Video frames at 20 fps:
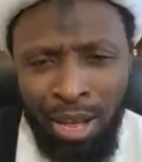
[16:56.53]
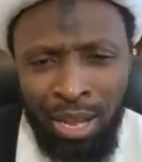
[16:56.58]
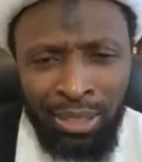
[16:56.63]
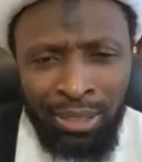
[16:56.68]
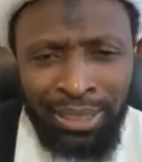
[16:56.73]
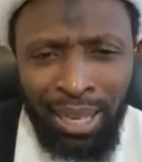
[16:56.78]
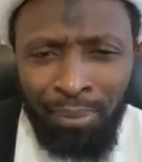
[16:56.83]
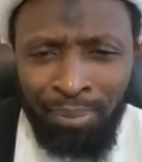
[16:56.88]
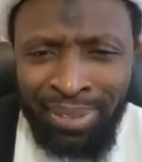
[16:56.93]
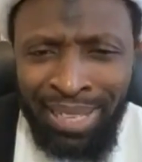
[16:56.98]

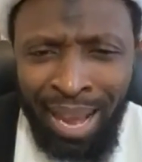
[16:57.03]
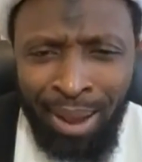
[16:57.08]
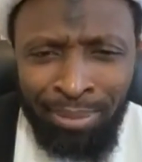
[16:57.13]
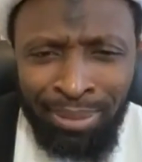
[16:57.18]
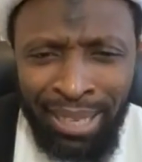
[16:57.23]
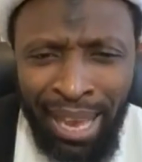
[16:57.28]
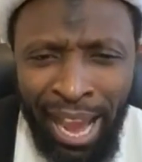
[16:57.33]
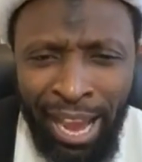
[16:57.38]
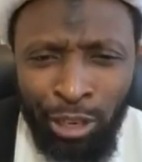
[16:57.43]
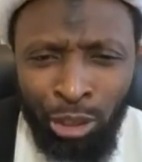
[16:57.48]

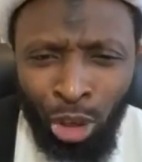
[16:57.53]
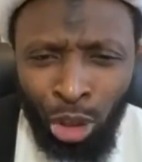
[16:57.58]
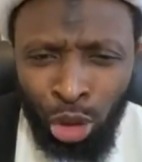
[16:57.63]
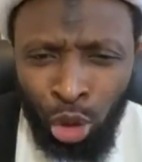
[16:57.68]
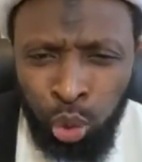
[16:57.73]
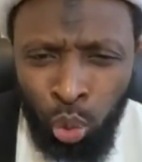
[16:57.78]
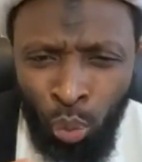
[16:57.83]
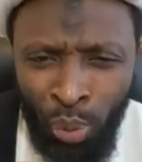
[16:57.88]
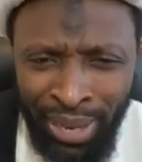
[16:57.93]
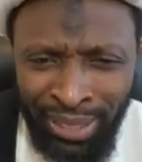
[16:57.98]
Sometimes I know
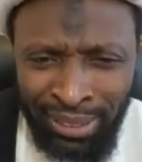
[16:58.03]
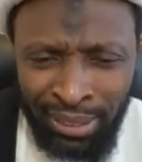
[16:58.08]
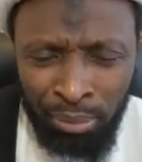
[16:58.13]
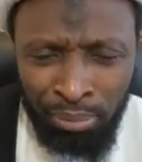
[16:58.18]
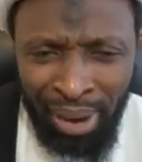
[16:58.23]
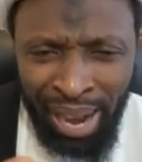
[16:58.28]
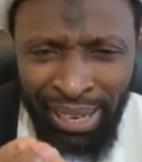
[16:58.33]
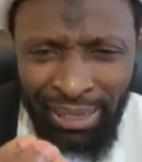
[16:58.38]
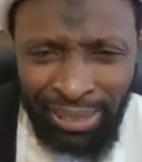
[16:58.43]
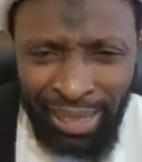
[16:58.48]
to waste
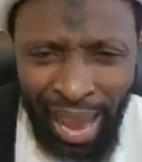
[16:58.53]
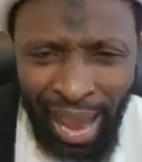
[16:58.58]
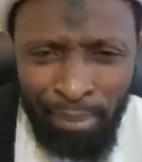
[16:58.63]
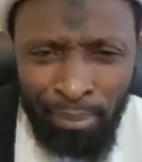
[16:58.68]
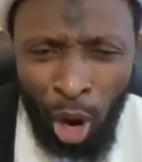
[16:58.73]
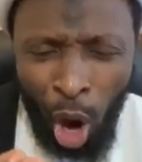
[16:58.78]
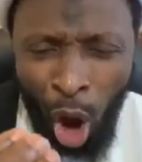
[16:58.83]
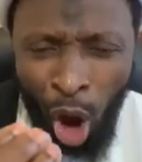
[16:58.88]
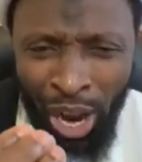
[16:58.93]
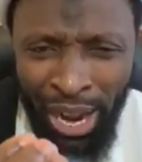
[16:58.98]
my
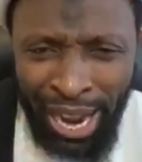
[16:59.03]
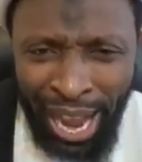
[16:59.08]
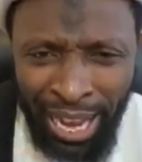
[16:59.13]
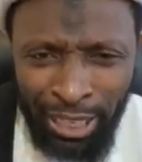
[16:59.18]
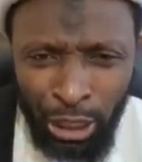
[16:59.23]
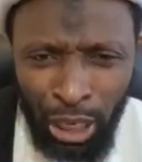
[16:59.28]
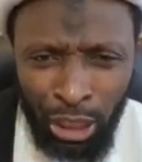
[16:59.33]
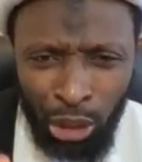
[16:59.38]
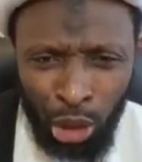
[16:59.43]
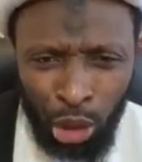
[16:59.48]
time on
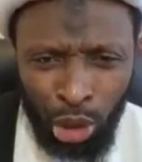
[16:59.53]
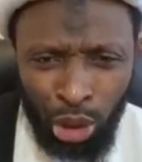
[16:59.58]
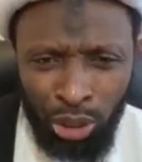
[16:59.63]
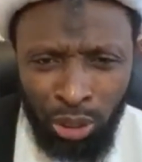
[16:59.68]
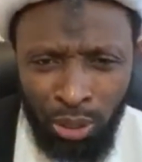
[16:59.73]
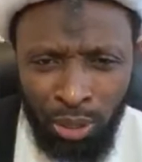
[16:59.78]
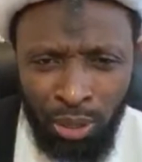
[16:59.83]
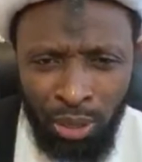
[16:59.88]
gadgets,